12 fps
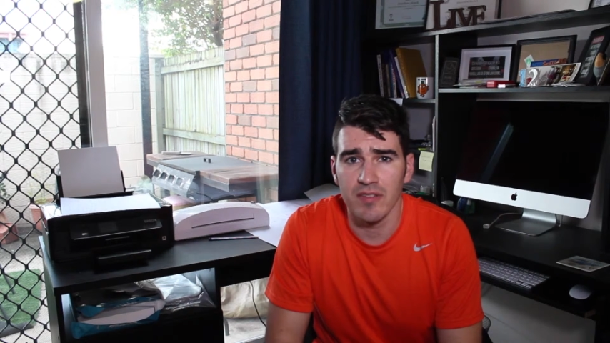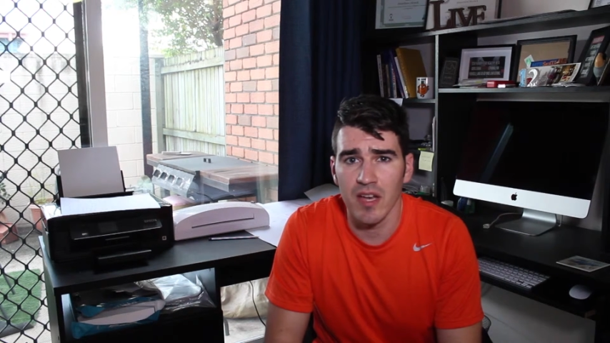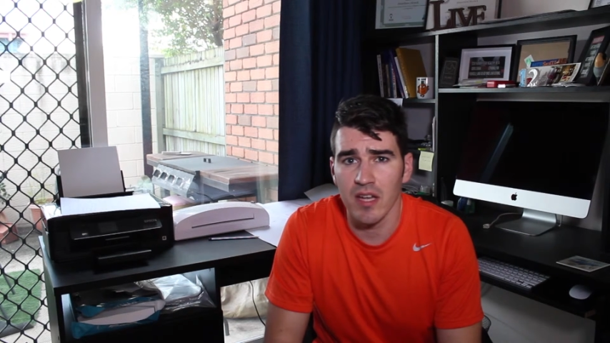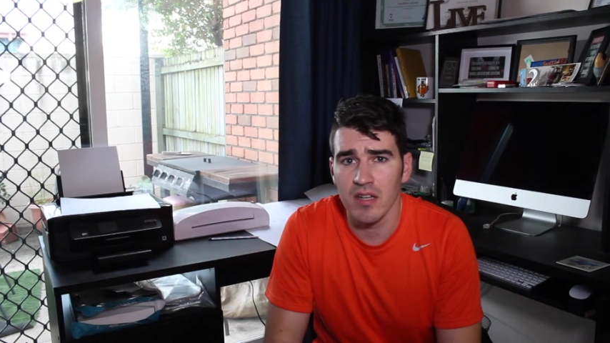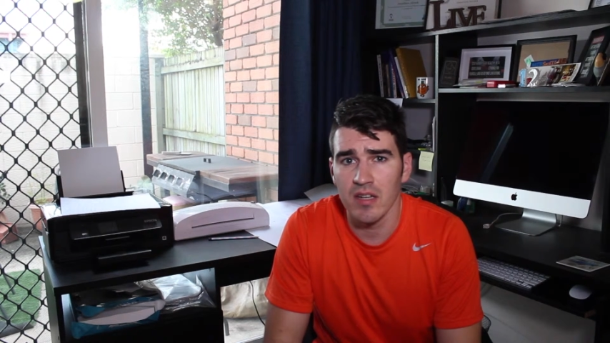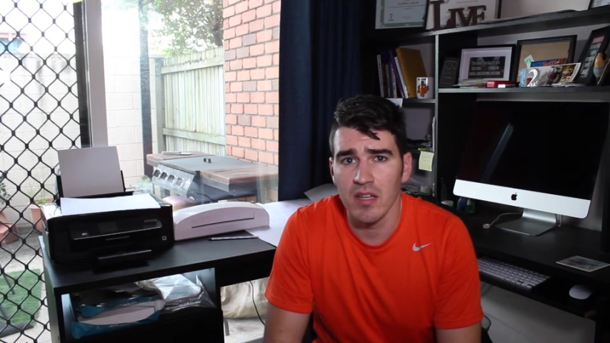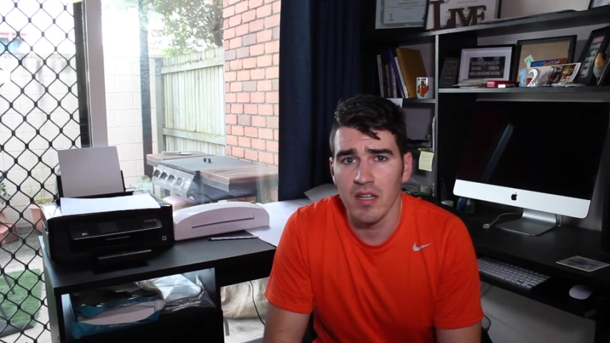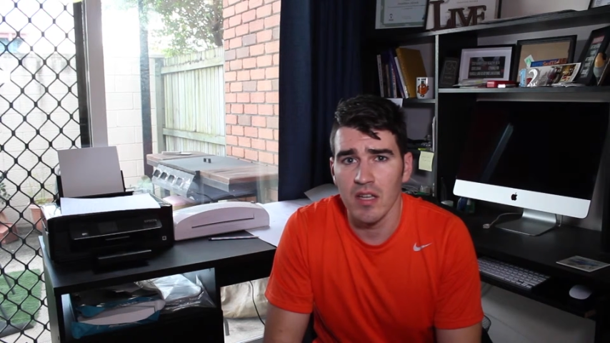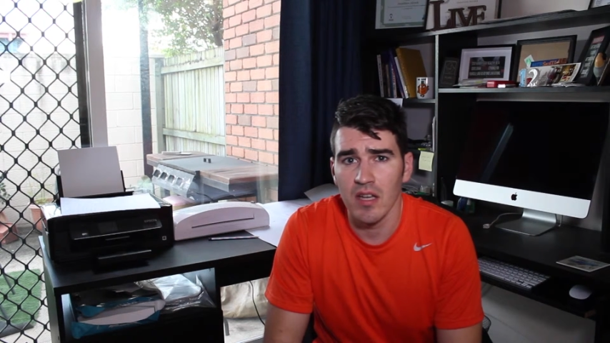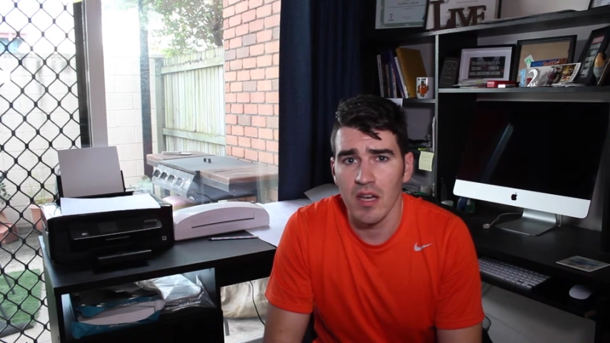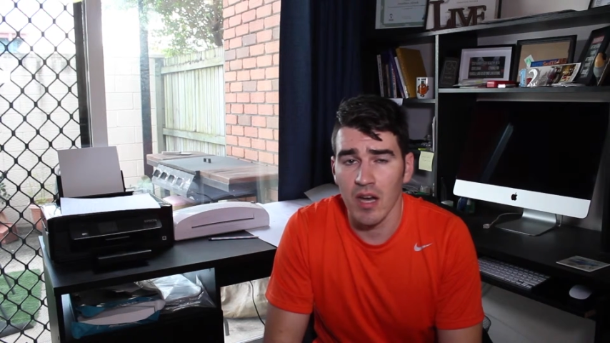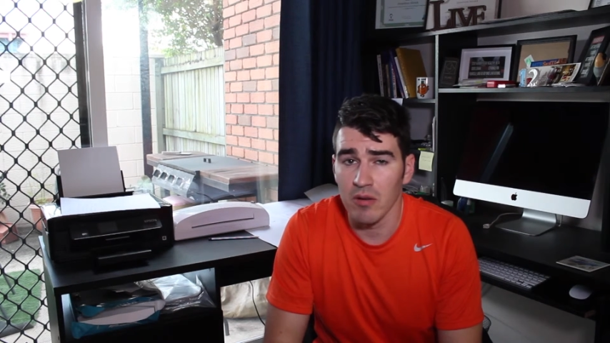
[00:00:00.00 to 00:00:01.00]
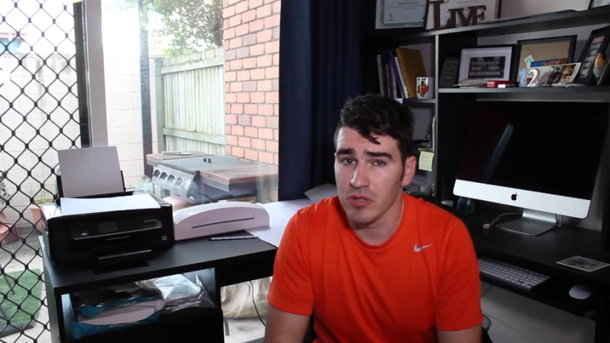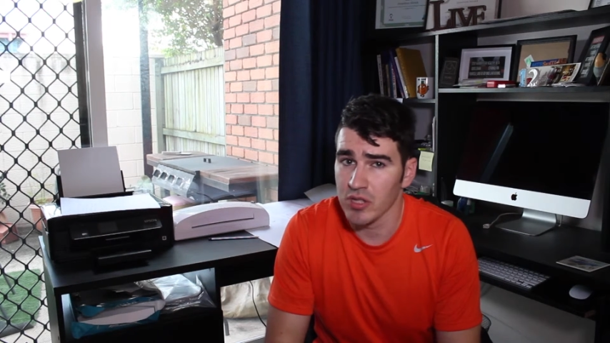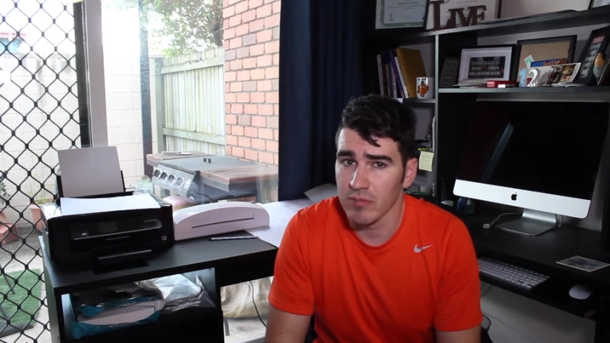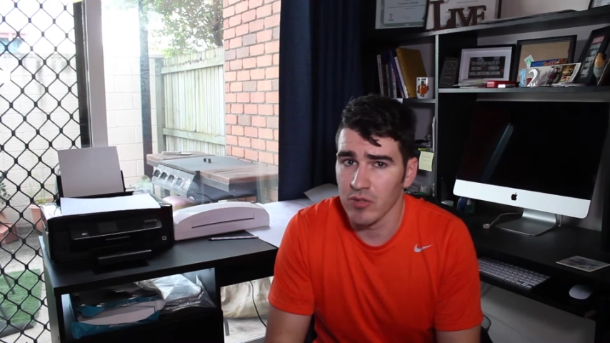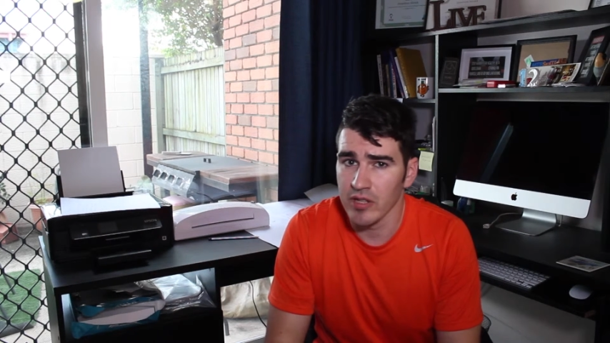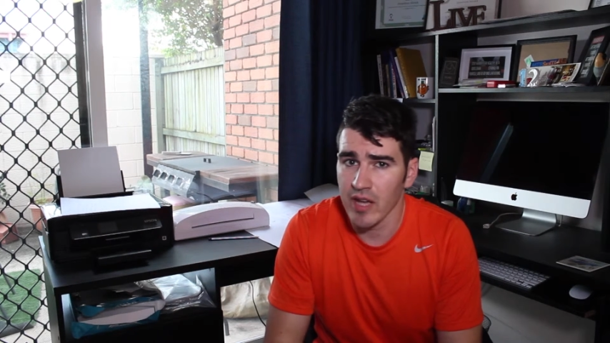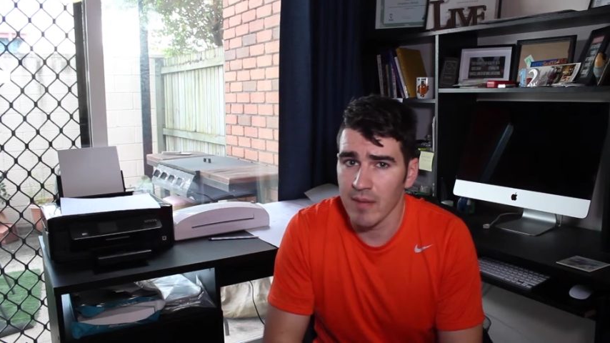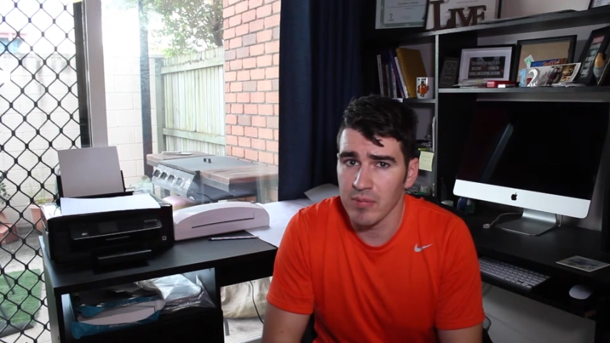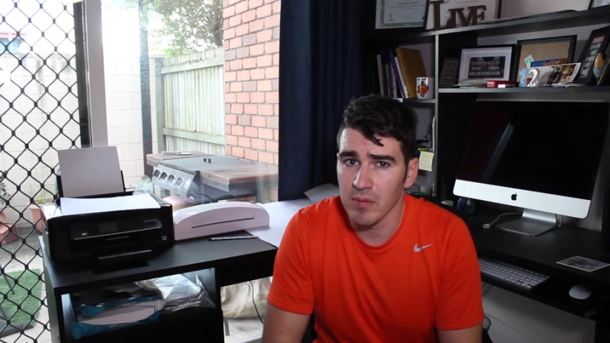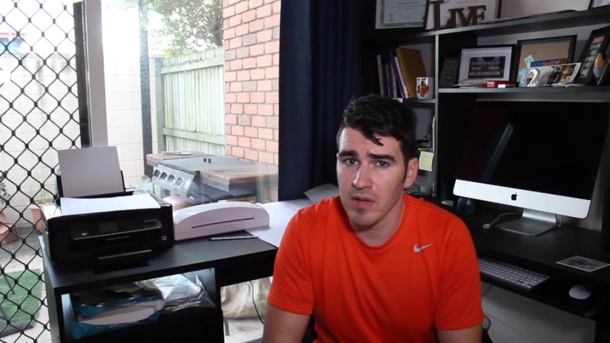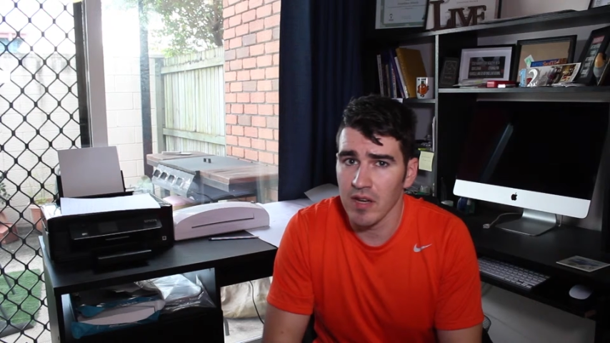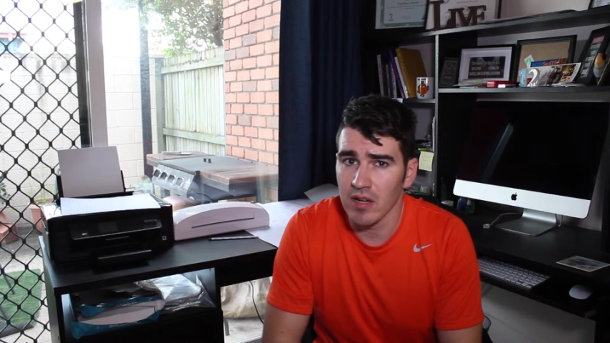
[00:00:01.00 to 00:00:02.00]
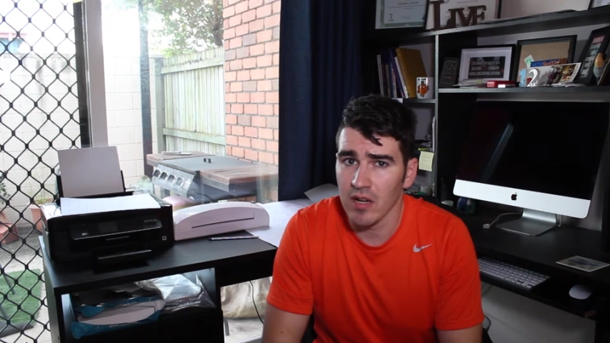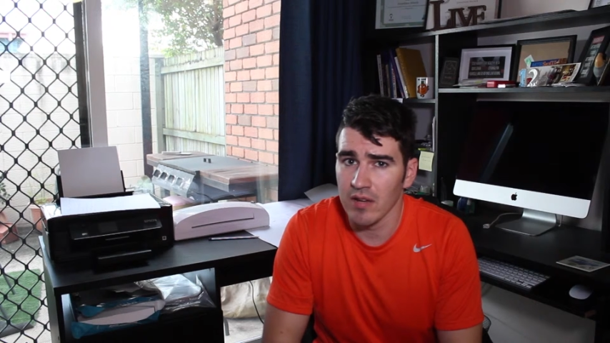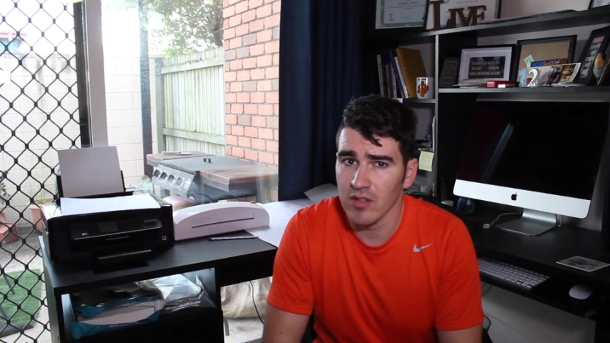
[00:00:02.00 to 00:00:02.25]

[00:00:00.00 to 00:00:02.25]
fat, which I'm really happy about.